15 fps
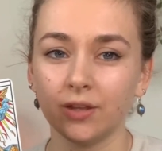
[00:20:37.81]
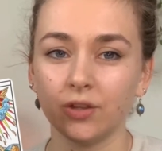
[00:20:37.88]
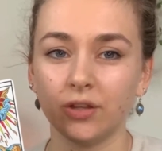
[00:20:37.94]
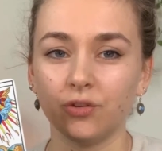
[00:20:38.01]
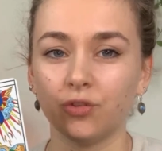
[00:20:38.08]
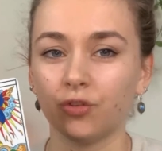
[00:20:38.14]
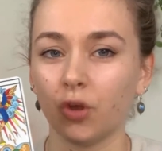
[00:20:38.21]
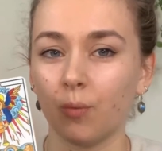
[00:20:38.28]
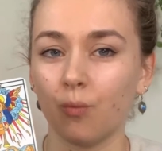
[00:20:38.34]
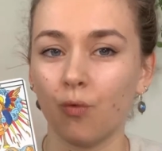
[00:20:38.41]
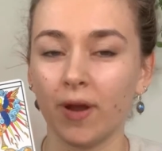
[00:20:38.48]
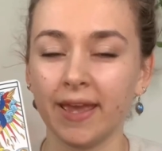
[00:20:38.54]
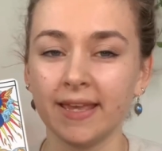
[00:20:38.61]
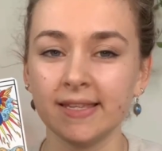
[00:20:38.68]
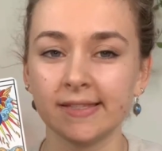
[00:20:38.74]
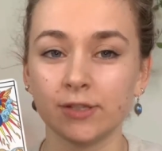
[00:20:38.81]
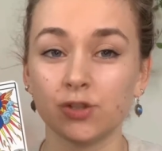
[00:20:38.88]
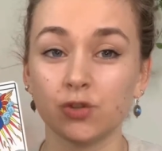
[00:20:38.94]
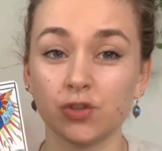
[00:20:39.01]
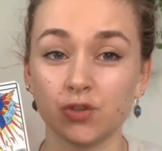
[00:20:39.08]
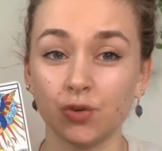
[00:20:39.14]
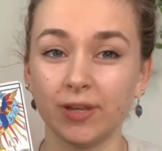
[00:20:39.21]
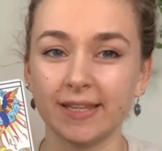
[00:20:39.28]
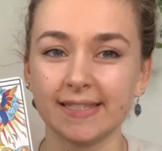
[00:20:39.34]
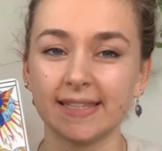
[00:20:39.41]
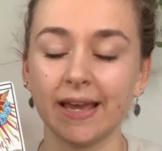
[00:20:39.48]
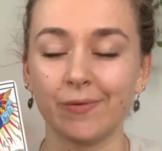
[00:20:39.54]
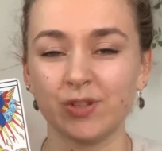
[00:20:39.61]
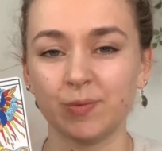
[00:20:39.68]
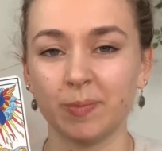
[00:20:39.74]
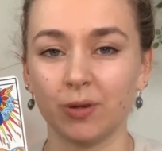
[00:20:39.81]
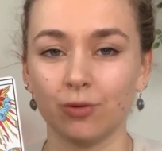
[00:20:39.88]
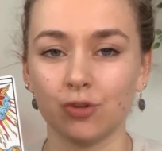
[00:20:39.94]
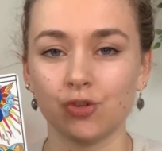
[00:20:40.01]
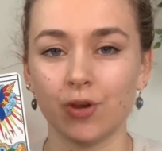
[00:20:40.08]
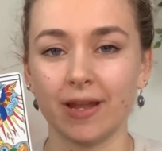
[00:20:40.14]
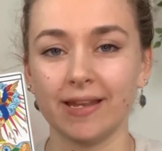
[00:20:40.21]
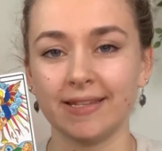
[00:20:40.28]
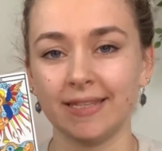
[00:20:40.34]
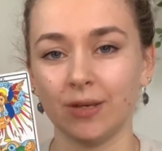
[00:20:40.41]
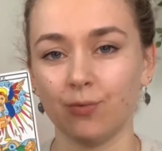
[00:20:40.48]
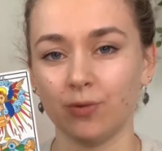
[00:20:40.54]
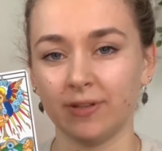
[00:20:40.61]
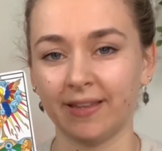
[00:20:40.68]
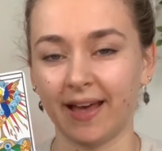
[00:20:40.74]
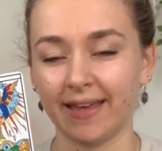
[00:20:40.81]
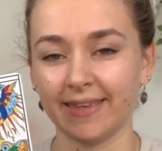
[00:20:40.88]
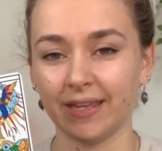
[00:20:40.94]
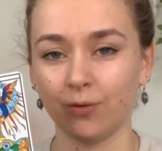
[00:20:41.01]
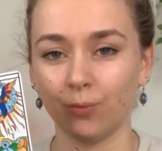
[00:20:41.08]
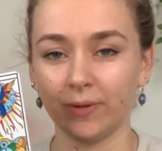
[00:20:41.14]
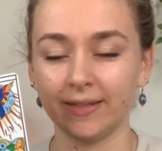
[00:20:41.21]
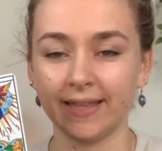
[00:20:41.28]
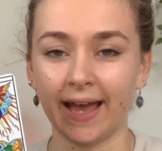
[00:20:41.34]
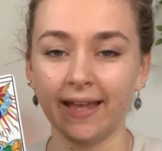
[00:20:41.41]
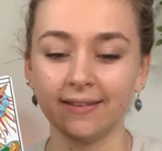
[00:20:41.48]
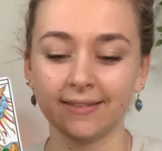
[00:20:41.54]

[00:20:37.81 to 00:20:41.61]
in some ways, so you can see how spirituality would tie in with that.